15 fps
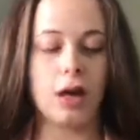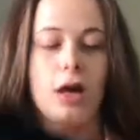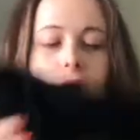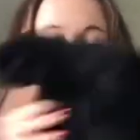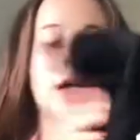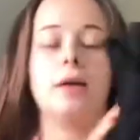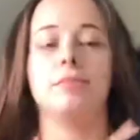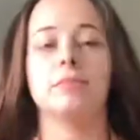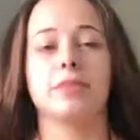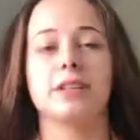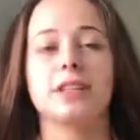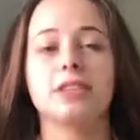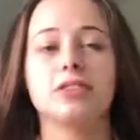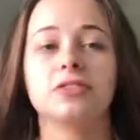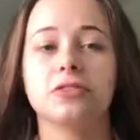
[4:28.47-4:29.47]
But
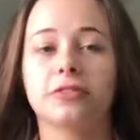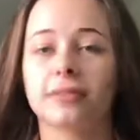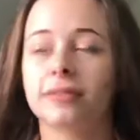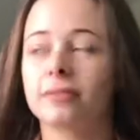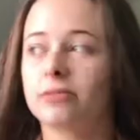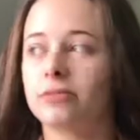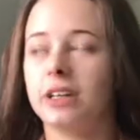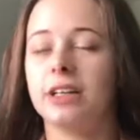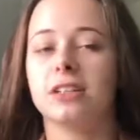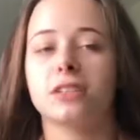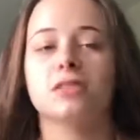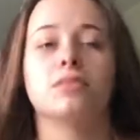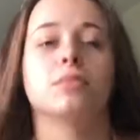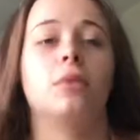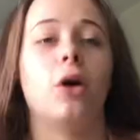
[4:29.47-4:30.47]
these look really
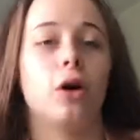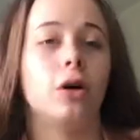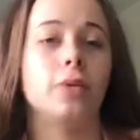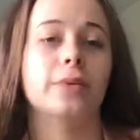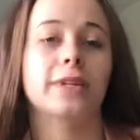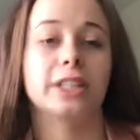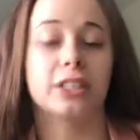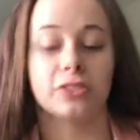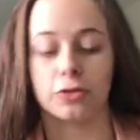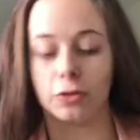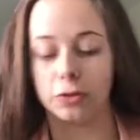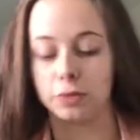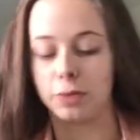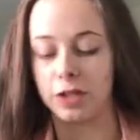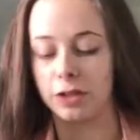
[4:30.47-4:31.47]
smart, which is
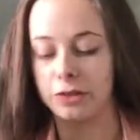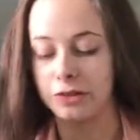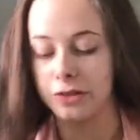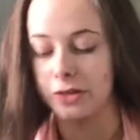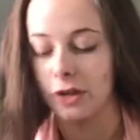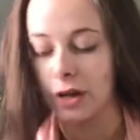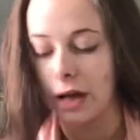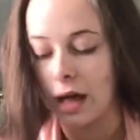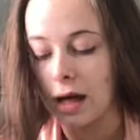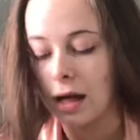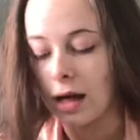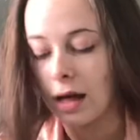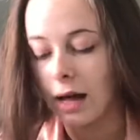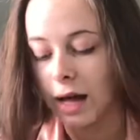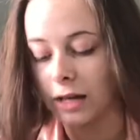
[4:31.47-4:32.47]
good because
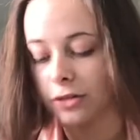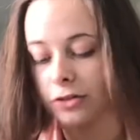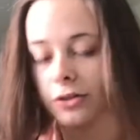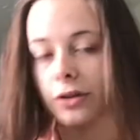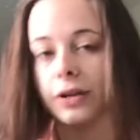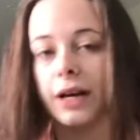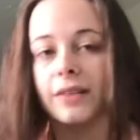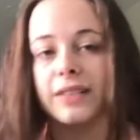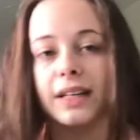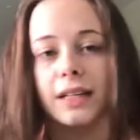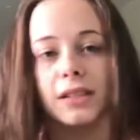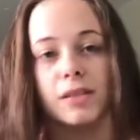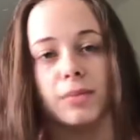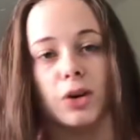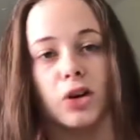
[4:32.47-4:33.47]
I just don't have any
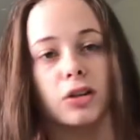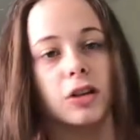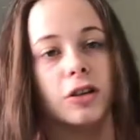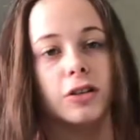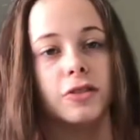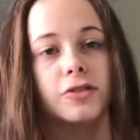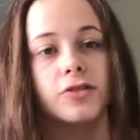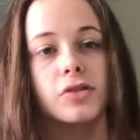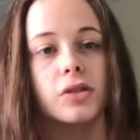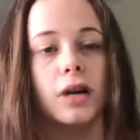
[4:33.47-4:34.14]
smart clothes.